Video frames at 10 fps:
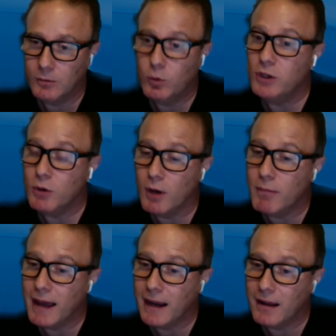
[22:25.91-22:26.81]
Will you come
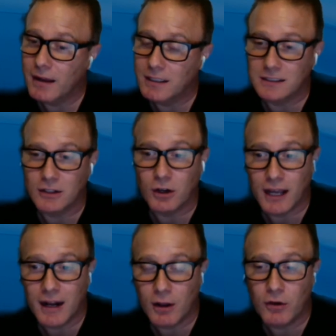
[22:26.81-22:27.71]
back? Because you're
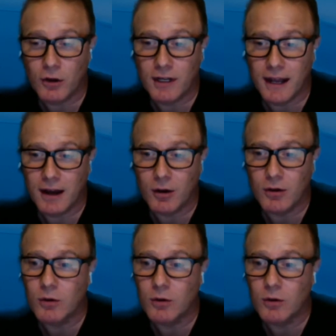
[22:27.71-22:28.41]
kind of on the hook now.